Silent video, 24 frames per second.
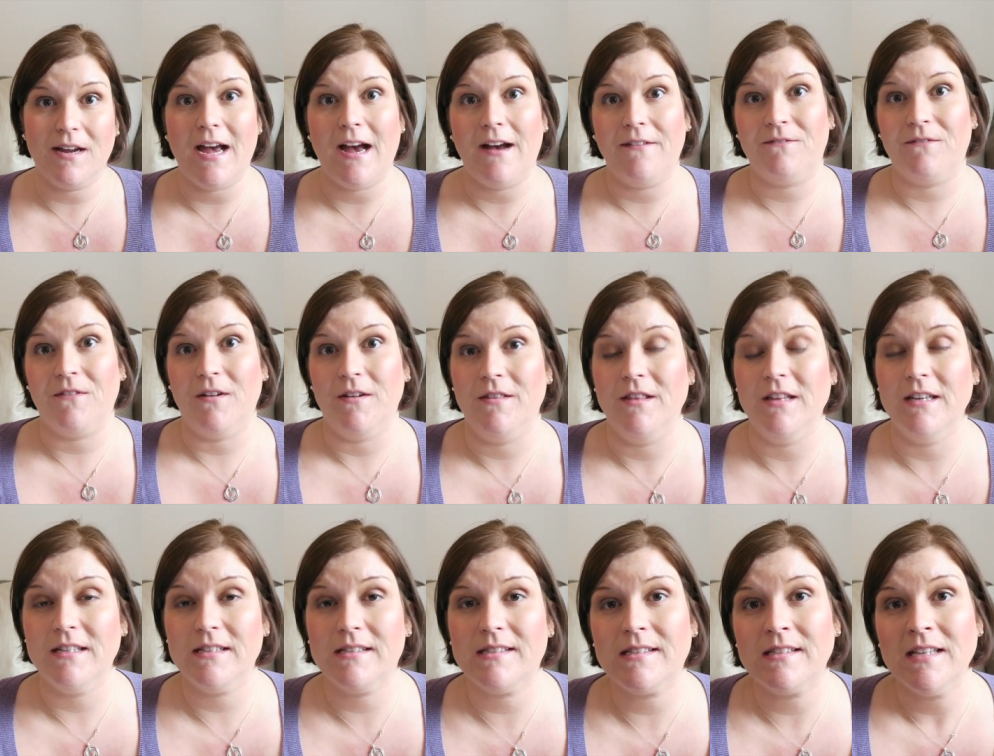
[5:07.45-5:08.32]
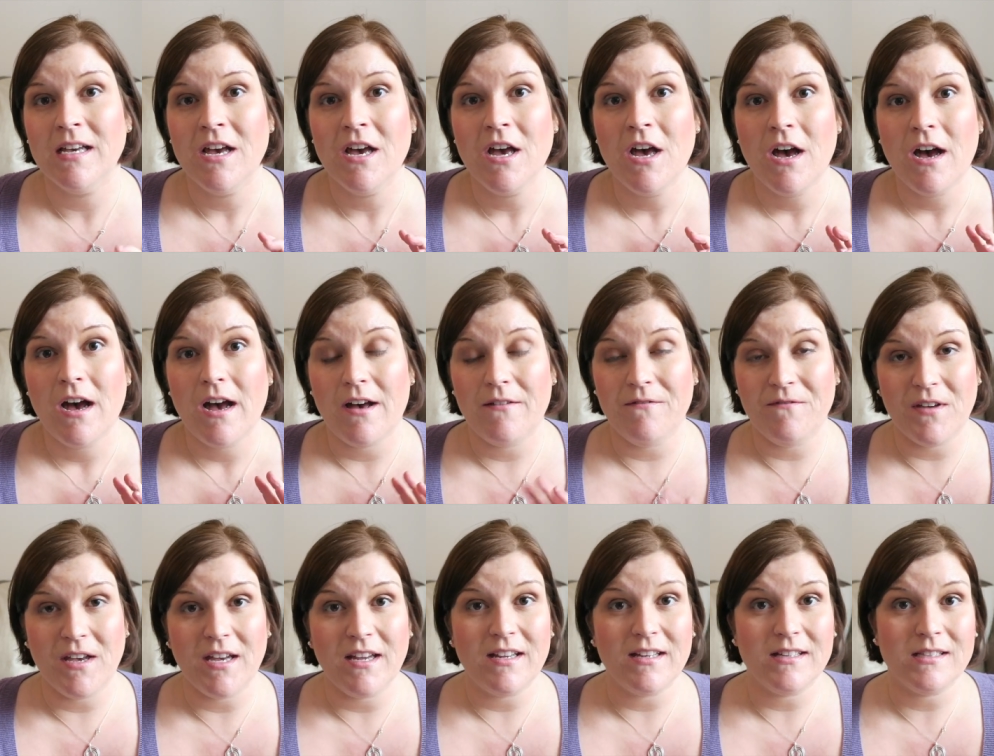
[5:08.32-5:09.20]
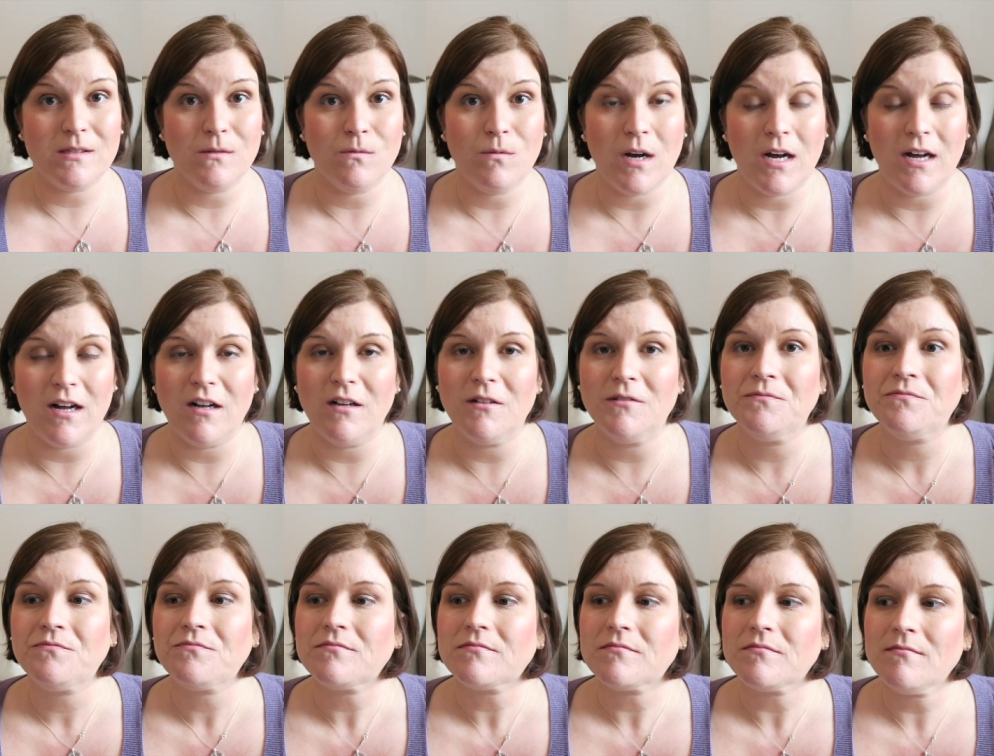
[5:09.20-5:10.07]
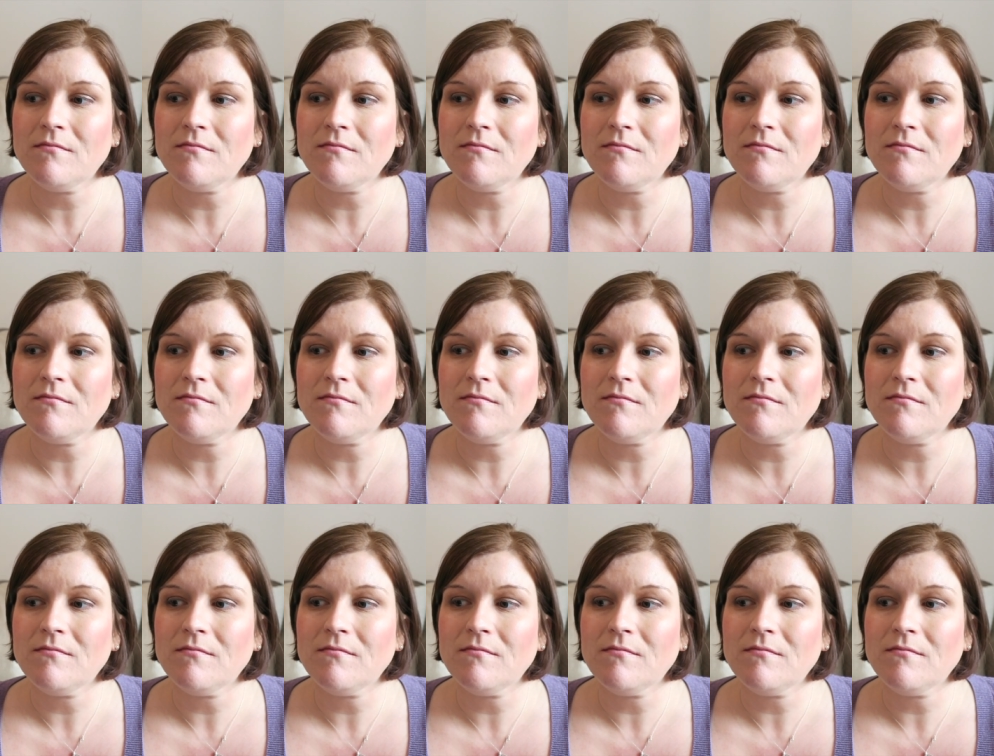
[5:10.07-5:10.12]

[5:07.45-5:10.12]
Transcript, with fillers: we have for this event as well.